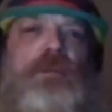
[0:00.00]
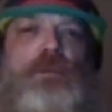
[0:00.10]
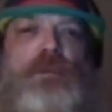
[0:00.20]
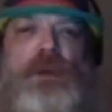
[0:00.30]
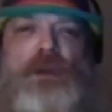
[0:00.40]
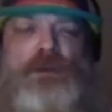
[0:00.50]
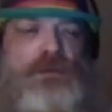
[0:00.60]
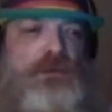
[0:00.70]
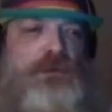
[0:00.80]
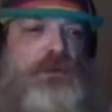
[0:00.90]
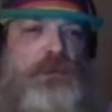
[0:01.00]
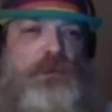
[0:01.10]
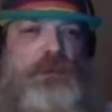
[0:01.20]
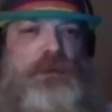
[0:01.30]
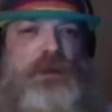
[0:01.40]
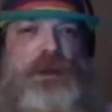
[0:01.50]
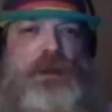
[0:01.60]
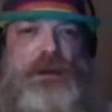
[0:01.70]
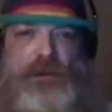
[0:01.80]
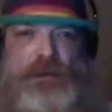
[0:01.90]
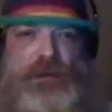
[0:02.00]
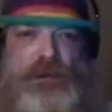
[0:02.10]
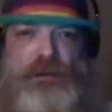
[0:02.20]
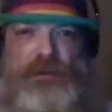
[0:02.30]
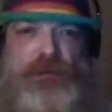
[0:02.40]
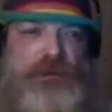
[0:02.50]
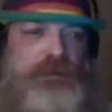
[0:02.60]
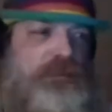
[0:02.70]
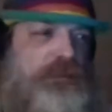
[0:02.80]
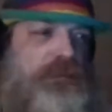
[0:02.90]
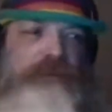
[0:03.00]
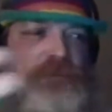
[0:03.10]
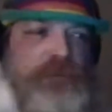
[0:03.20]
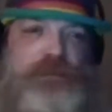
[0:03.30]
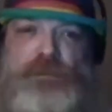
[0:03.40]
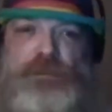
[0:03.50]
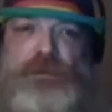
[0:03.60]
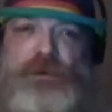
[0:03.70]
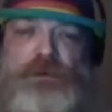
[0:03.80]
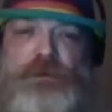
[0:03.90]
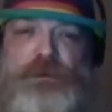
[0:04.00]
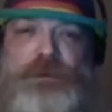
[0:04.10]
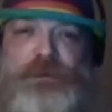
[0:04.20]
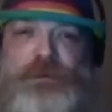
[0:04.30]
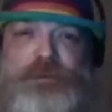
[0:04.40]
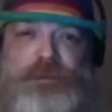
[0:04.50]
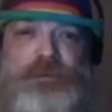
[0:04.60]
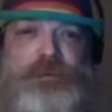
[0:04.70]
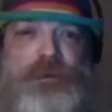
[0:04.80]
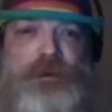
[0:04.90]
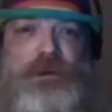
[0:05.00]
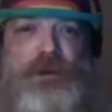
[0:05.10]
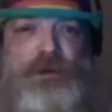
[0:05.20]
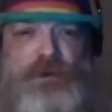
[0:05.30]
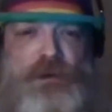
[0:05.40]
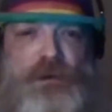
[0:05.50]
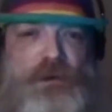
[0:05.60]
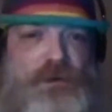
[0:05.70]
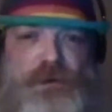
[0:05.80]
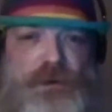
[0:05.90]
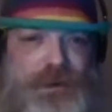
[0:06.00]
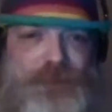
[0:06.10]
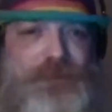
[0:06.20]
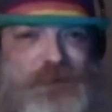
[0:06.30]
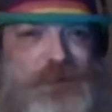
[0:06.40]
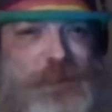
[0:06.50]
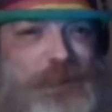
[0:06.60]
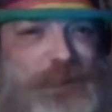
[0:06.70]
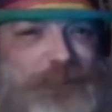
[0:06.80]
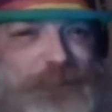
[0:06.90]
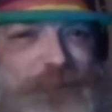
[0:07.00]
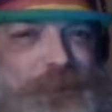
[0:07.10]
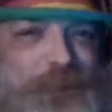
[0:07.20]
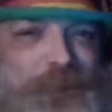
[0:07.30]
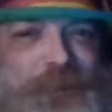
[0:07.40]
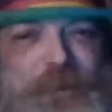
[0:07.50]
we had to skip a hangout, and now we just got the internet connection. Otherwise, it would have been on my